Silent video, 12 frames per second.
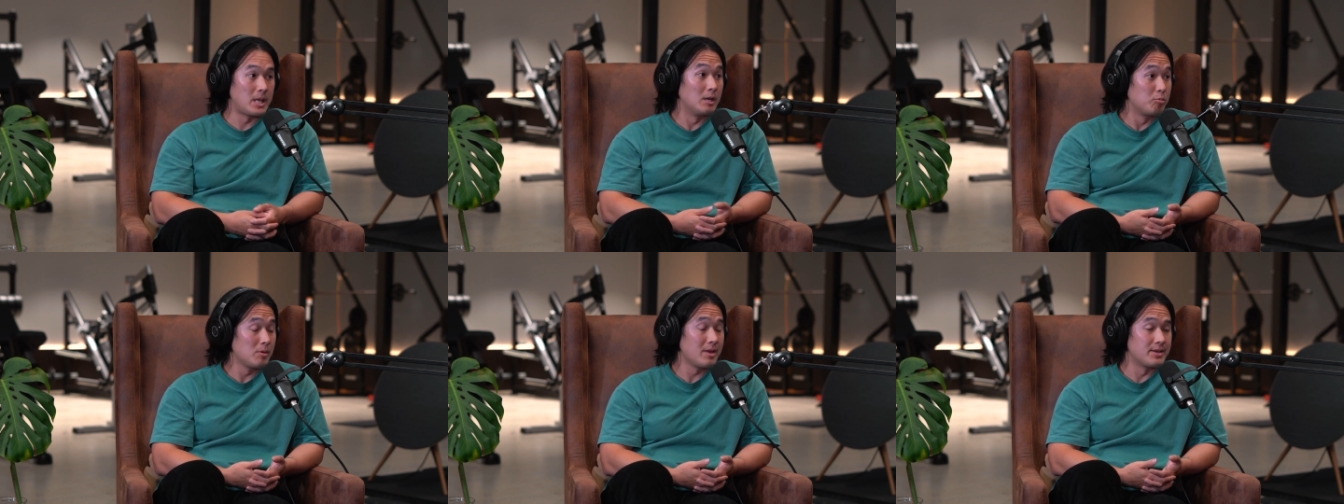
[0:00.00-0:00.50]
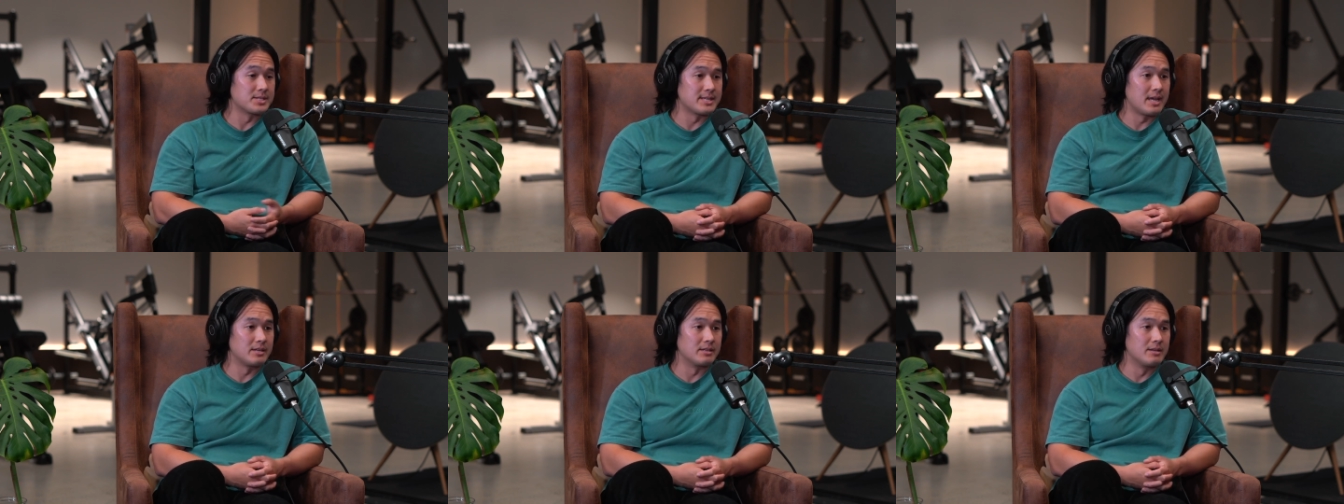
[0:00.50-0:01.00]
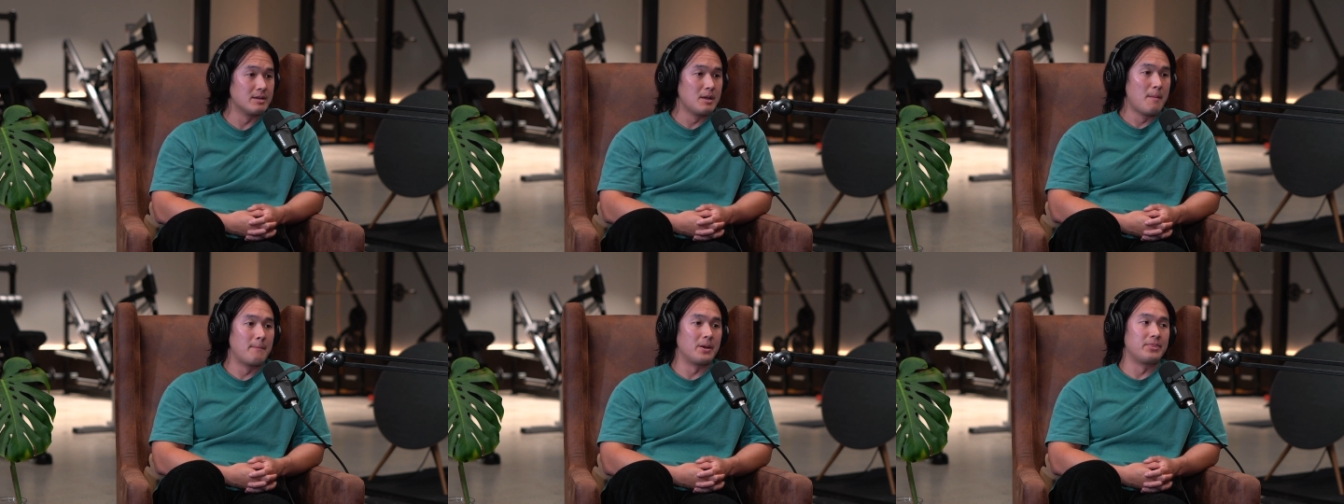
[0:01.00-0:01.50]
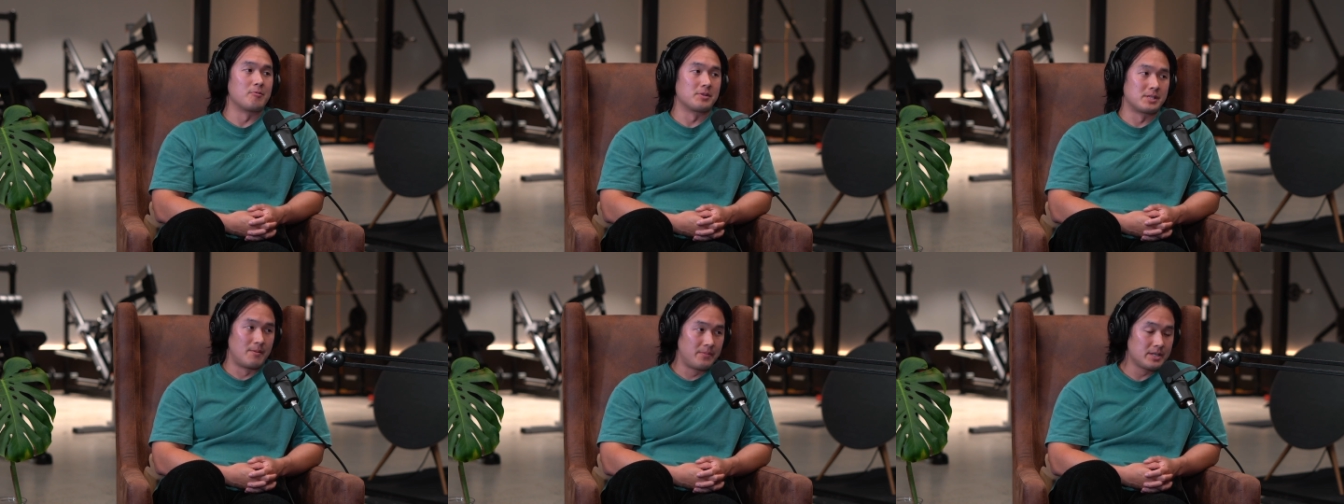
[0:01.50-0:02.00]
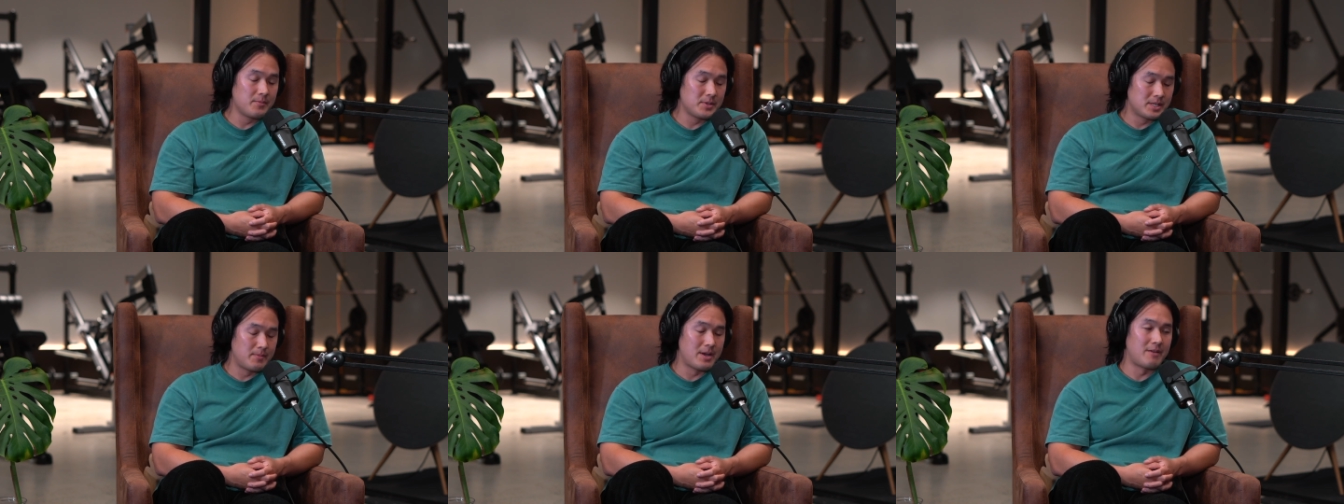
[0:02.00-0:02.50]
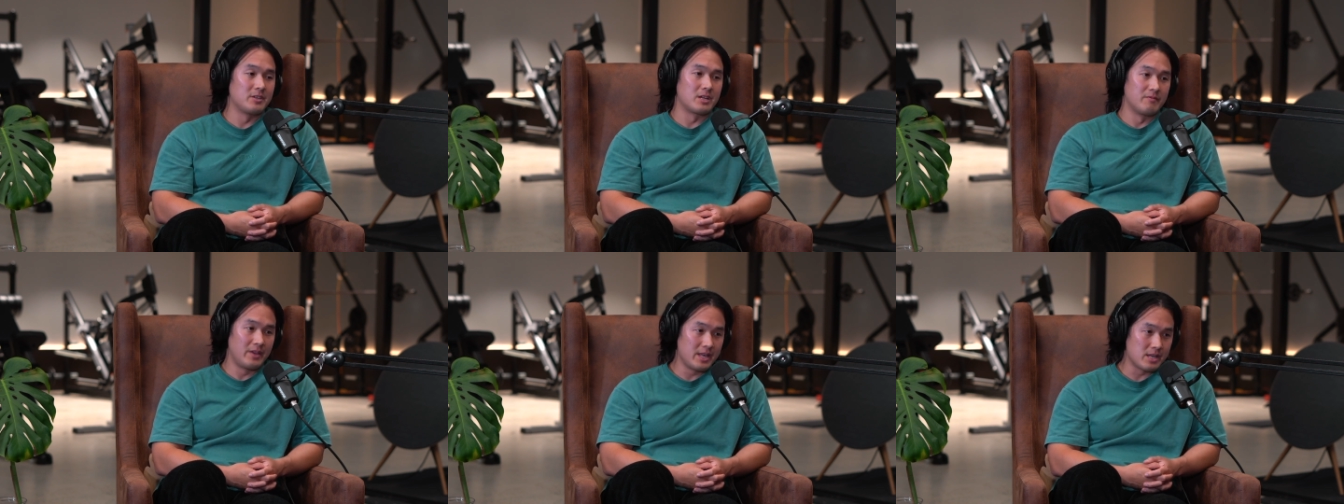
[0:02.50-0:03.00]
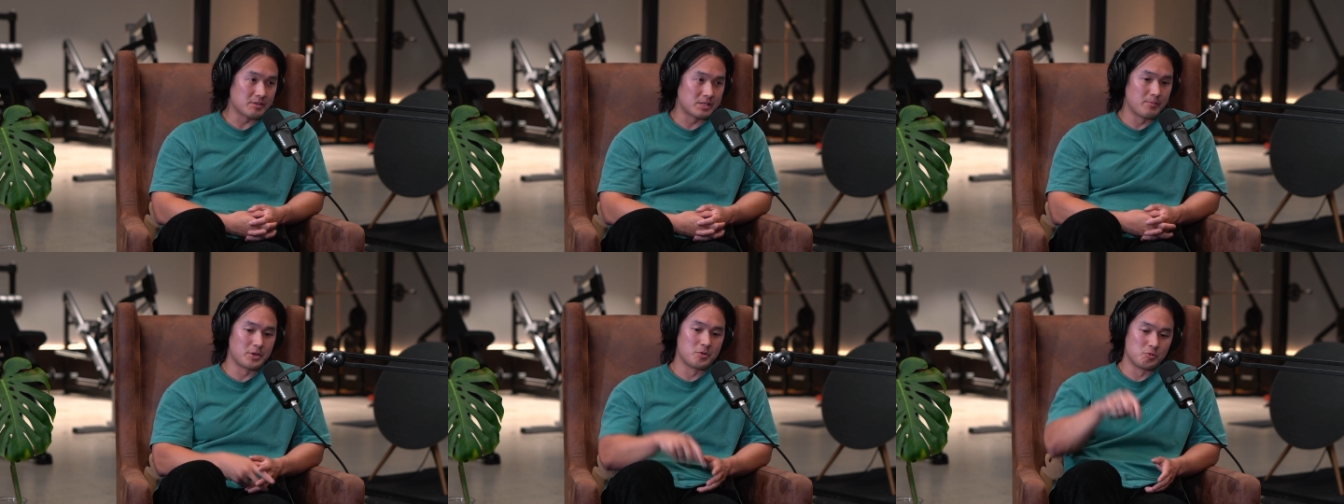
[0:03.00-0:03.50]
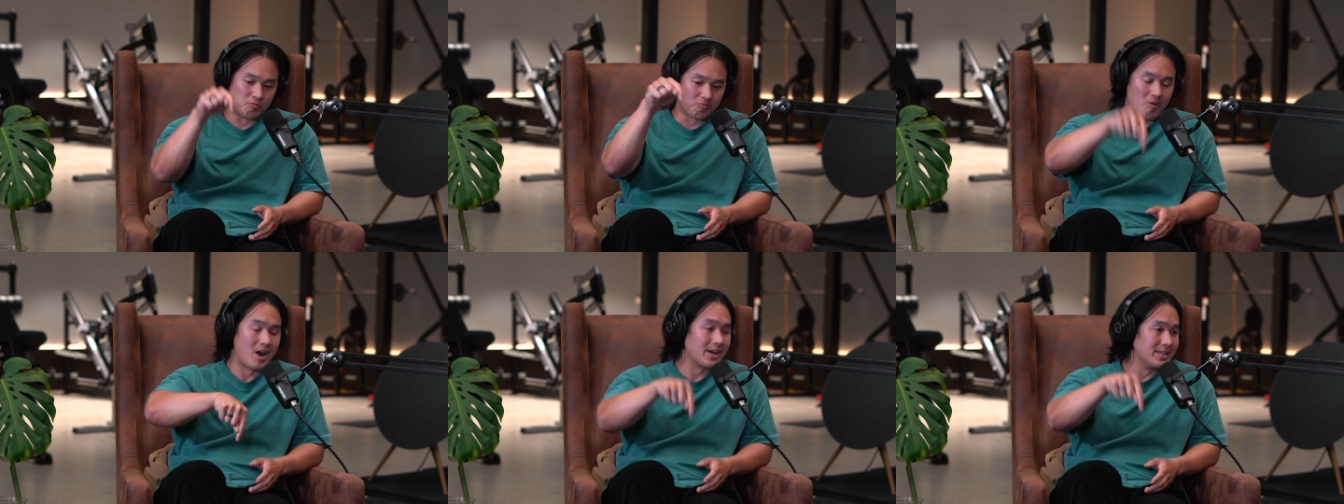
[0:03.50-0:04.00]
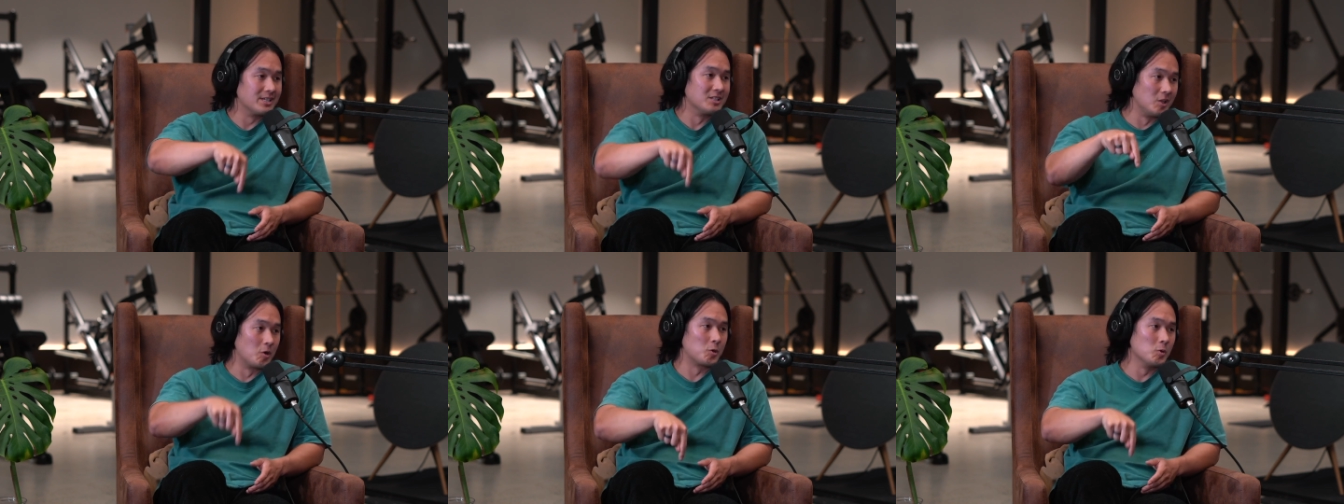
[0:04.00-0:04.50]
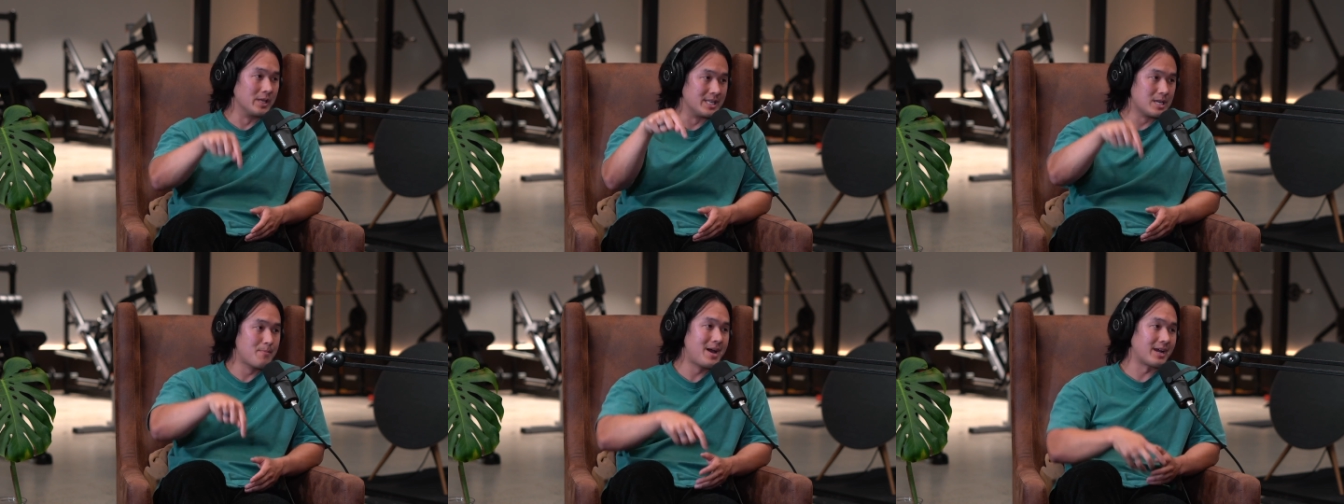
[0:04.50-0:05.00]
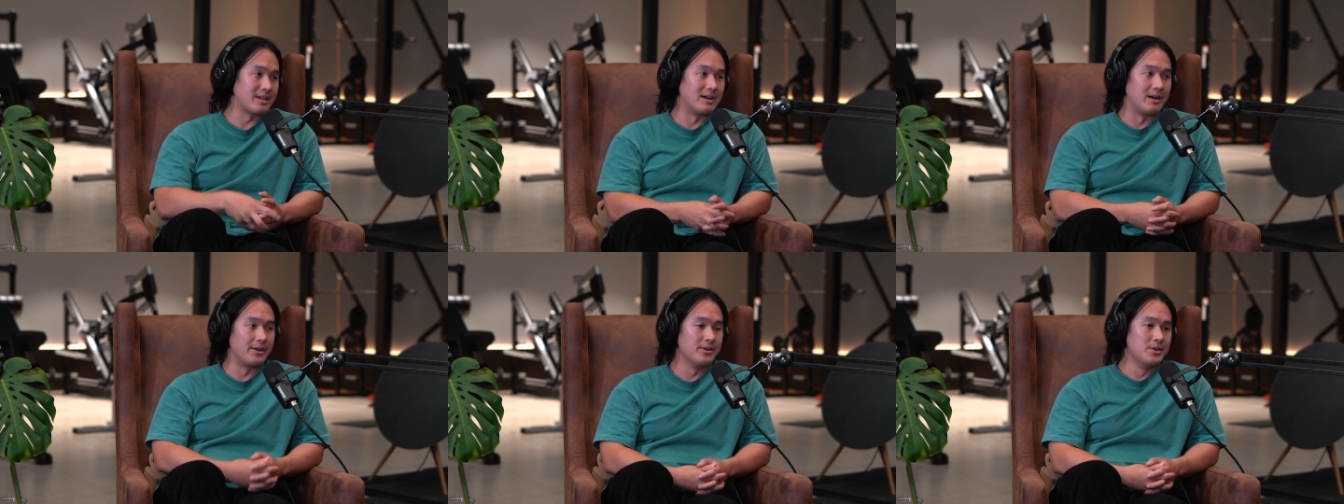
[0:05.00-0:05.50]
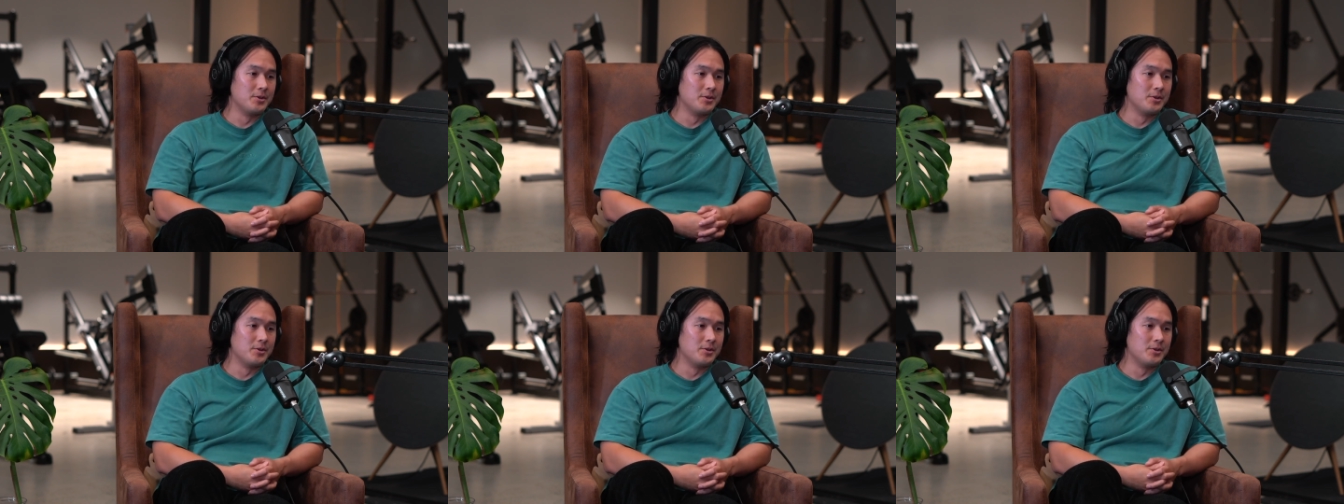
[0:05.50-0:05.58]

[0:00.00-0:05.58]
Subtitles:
And they'll probably understand it, but there is something to be said about having the convenience of somebody who's right here, local, in your backyard.